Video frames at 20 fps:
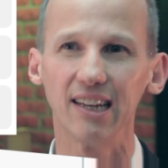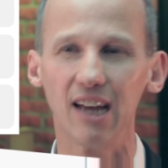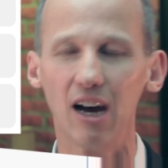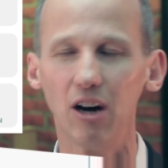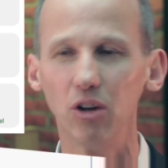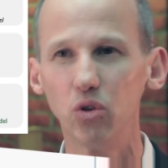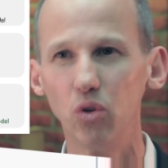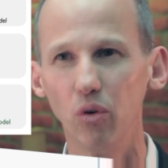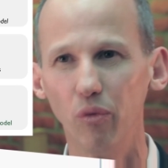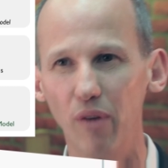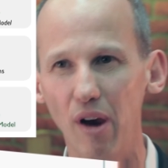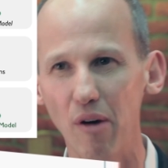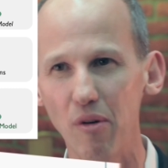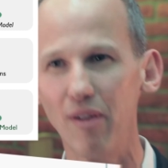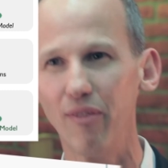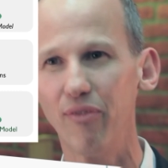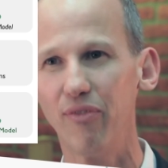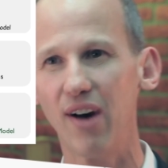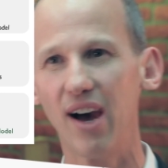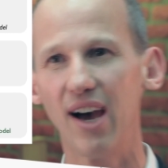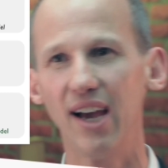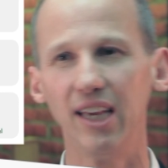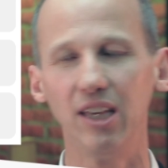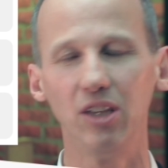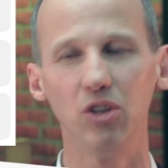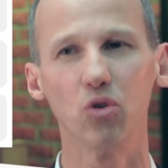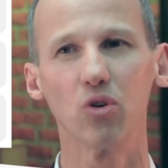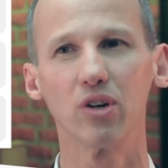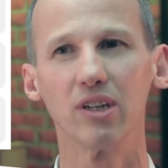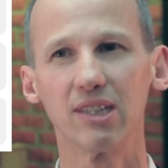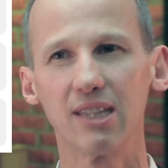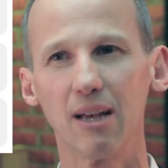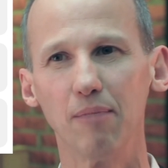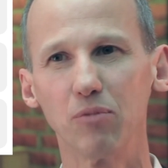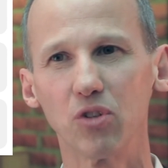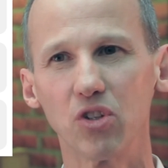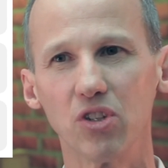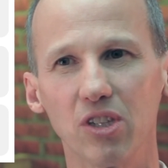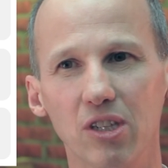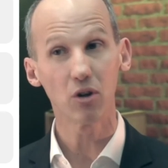how to verify your
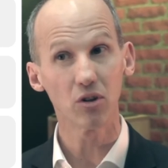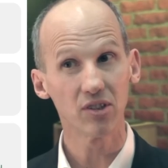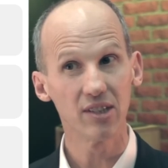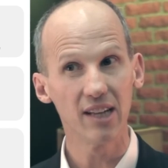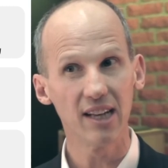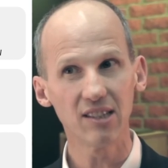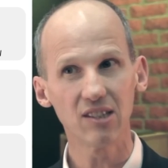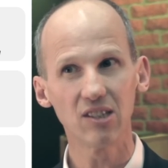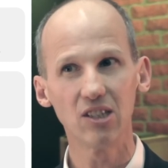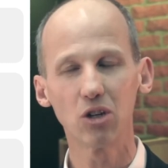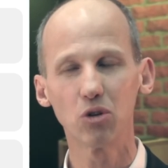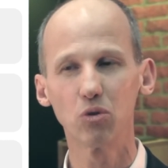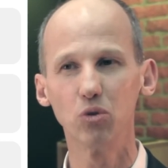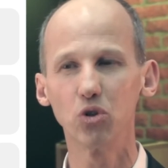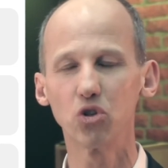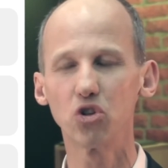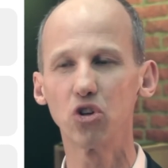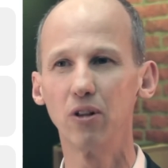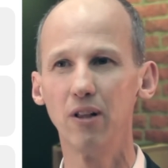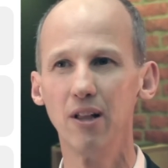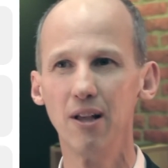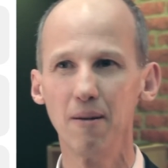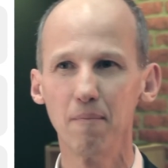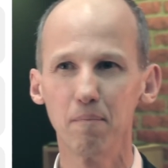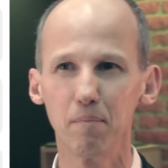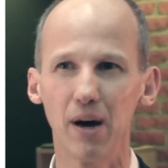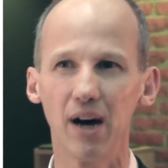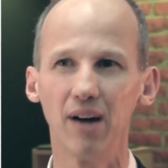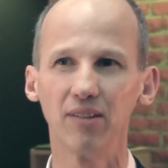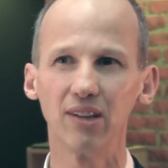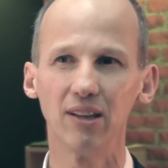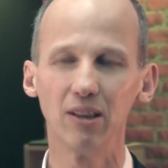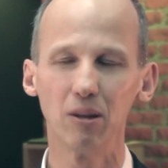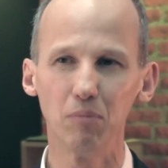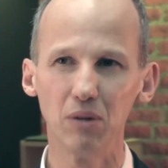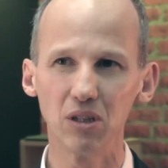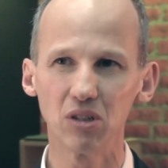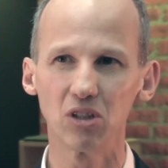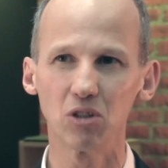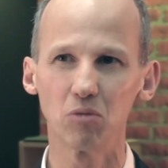assumptions, because that's the crucial part in the
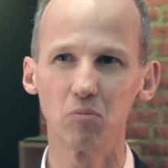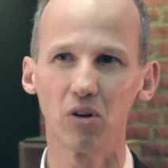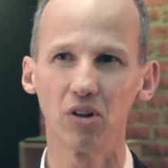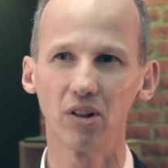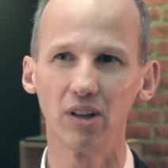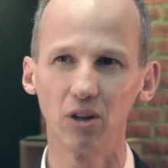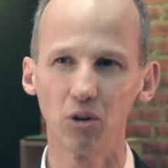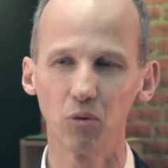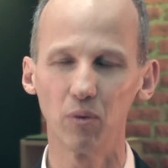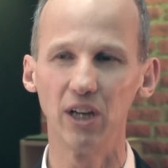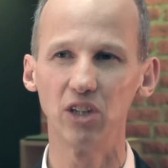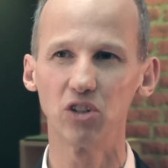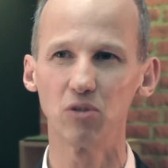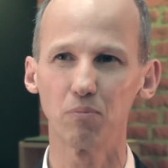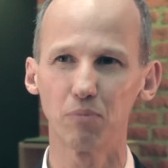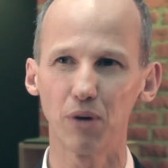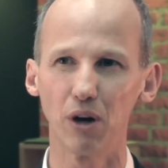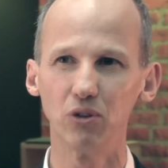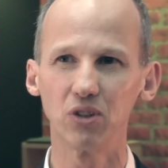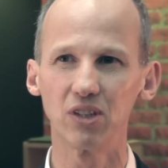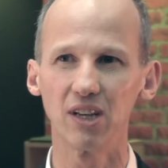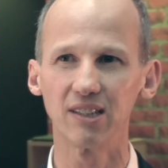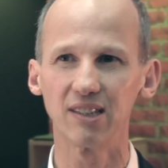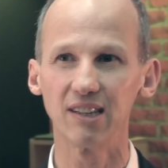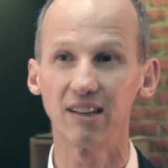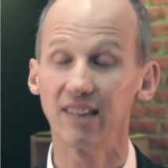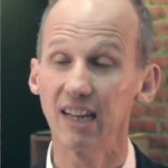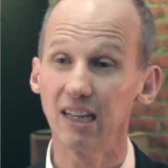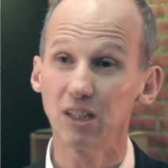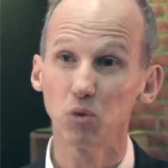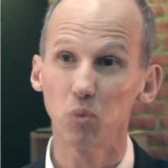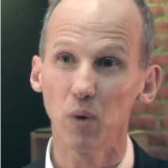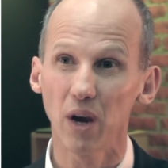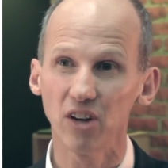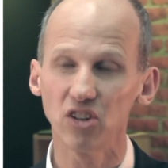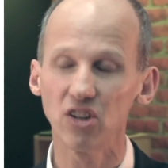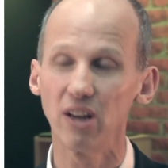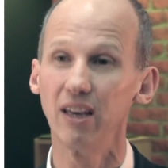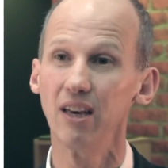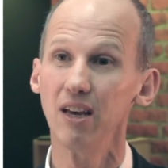business model innovation process. And that's where
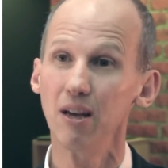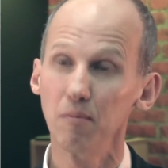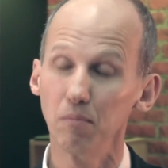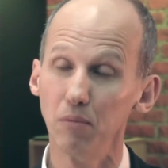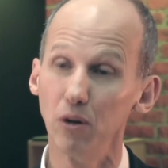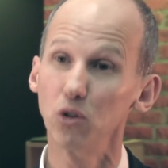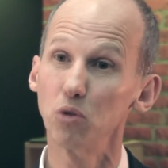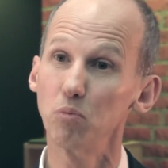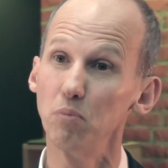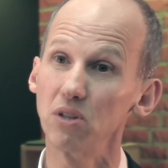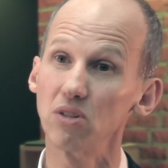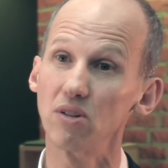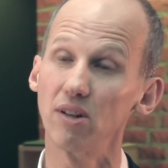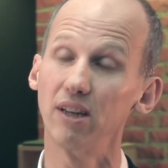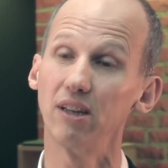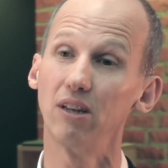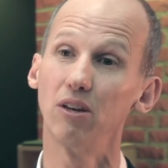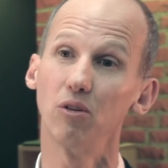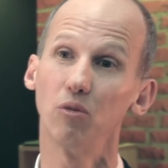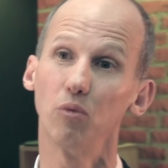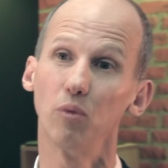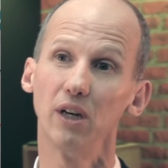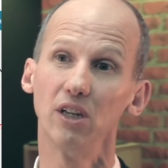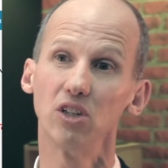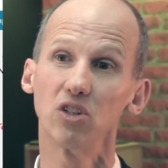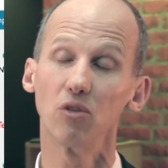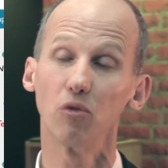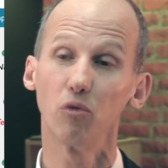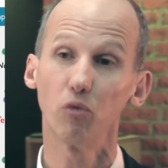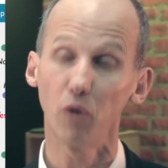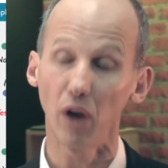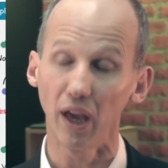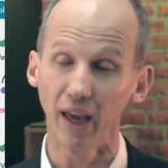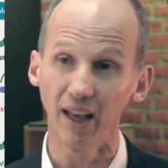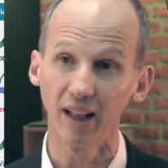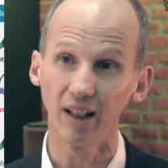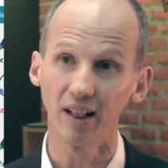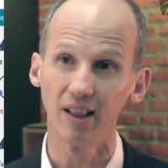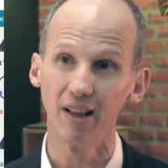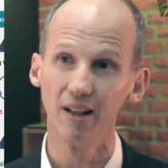actually most business innovation
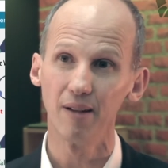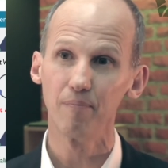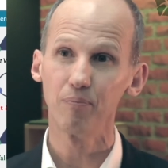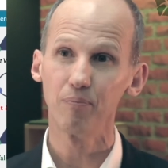fail.